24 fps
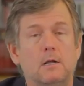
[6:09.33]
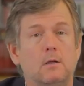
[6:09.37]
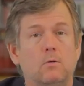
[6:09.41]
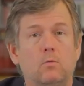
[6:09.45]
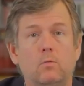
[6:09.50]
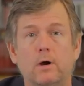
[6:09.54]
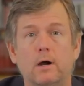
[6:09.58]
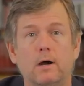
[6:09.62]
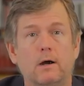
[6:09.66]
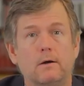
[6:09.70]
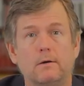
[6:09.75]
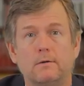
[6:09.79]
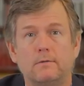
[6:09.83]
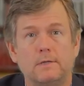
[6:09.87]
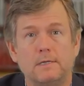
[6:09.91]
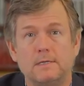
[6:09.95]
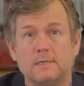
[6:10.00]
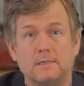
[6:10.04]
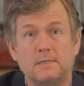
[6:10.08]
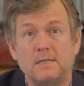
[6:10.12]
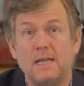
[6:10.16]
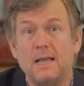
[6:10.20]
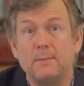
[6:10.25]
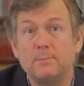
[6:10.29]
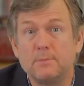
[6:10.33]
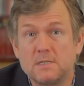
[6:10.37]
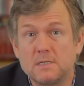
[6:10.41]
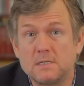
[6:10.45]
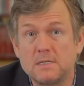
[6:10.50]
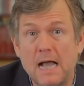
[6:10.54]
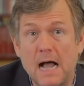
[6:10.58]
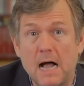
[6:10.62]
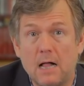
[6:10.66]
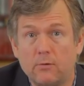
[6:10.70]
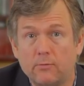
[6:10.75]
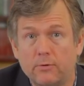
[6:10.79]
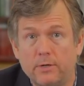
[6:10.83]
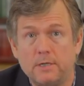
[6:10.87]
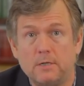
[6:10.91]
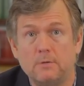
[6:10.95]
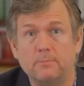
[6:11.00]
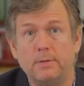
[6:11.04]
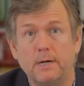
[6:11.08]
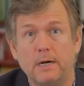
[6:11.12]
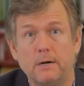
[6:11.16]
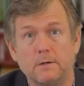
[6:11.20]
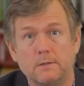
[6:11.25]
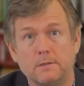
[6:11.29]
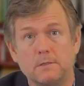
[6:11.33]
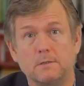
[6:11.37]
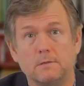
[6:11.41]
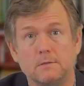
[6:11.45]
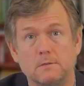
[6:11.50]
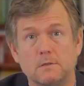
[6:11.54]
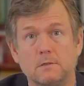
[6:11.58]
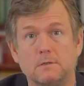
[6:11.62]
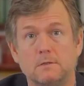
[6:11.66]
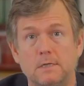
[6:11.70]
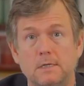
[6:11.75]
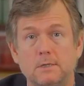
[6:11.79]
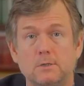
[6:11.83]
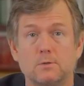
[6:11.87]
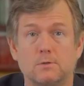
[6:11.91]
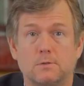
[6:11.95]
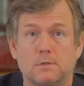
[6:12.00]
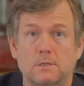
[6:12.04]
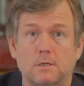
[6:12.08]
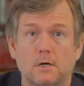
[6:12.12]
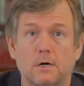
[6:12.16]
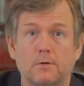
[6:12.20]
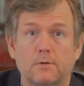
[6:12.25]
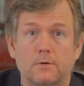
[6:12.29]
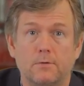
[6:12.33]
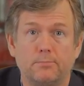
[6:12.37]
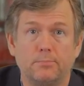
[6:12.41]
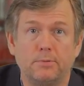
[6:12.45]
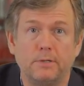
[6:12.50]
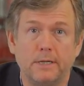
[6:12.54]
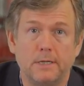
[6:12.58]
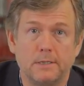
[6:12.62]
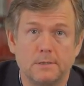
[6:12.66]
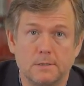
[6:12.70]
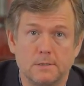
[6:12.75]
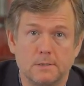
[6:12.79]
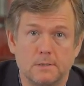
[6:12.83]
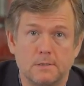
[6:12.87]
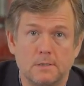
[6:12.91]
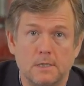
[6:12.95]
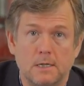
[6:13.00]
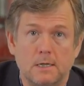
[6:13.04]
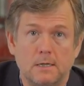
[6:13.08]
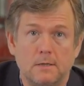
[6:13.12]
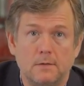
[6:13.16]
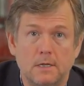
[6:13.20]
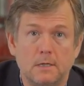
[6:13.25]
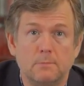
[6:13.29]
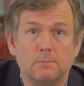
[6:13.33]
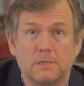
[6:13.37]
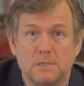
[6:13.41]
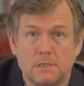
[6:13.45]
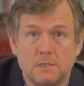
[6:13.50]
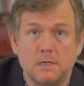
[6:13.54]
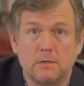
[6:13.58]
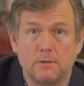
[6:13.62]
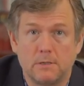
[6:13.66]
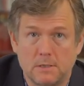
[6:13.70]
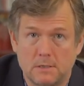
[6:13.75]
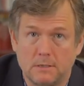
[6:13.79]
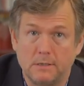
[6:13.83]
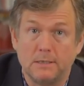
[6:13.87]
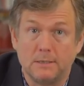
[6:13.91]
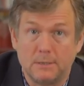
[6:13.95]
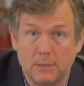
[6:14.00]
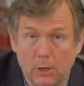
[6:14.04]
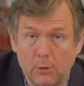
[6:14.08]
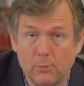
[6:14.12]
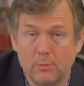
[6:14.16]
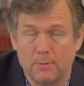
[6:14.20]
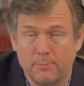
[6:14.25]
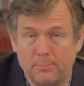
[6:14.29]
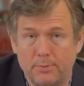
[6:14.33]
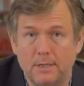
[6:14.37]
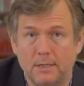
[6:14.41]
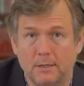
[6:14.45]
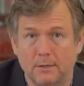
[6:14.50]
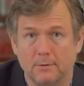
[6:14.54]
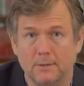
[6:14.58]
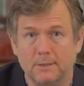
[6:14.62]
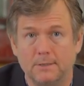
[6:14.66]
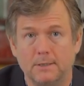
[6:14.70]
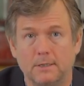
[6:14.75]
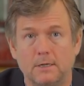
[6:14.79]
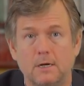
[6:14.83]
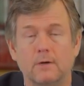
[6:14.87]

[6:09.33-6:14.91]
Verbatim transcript: where these same salary comparisons to teachers in other places then mysteriously don't appear in the